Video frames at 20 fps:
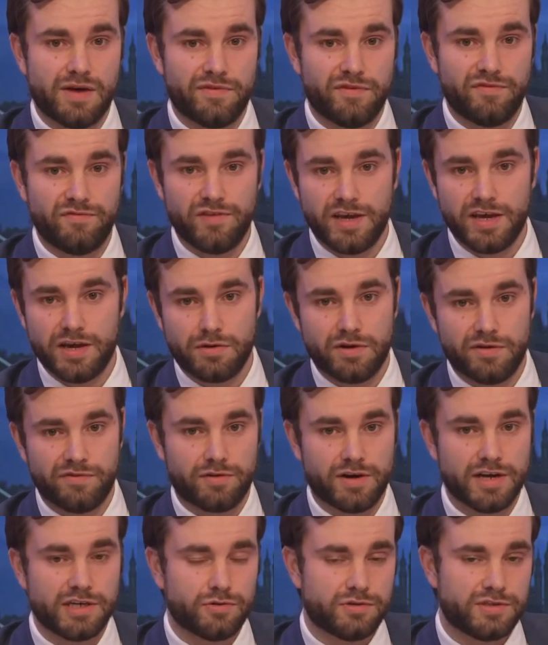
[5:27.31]
for fear of
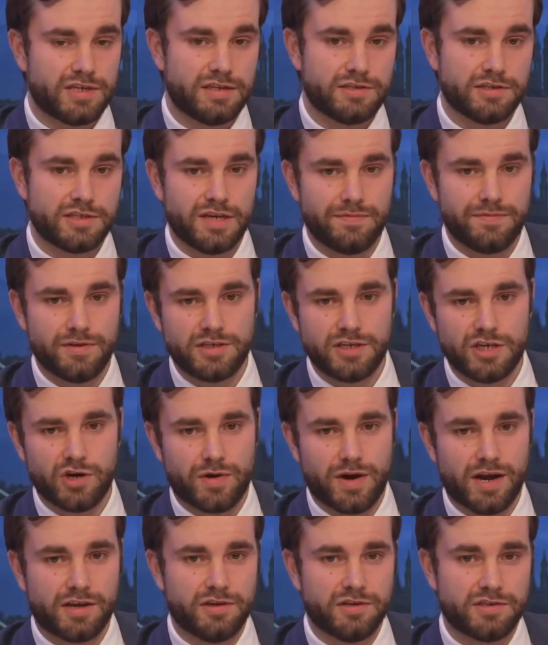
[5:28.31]
racial sensitivity
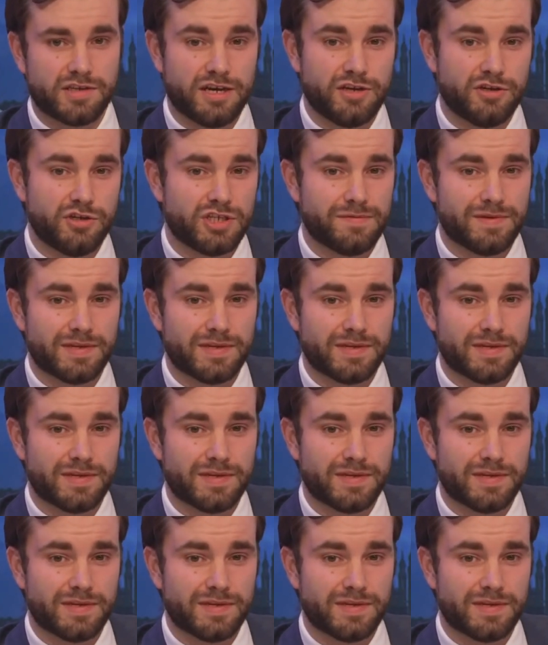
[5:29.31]
or accusations